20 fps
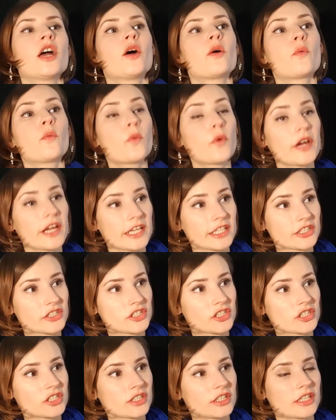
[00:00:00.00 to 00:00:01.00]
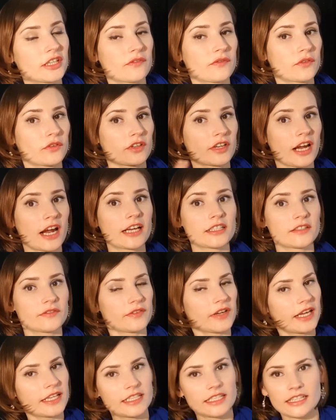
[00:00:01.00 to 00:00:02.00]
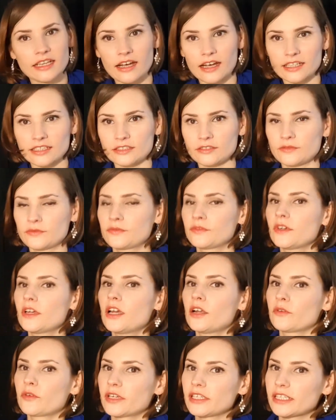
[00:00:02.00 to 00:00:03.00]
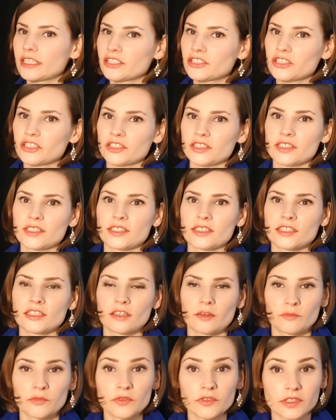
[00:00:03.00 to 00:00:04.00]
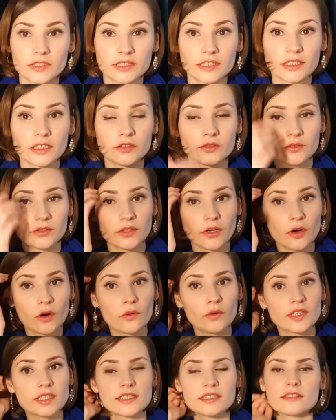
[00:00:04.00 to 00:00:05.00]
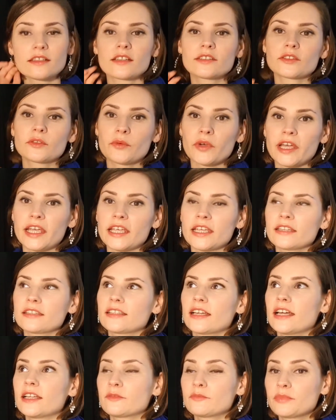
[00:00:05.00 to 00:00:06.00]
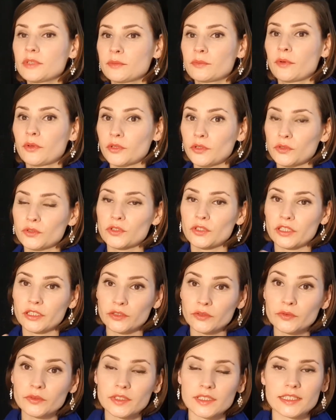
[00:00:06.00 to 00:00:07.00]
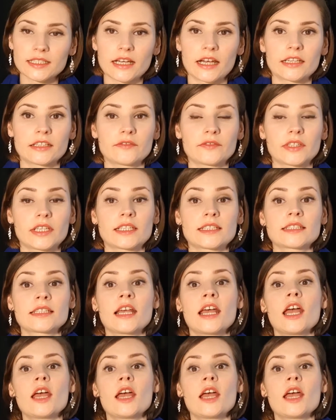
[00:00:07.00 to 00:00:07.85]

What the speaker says: which, if you're any kind of religious community, you know it's not the way that people usually do these kind of things.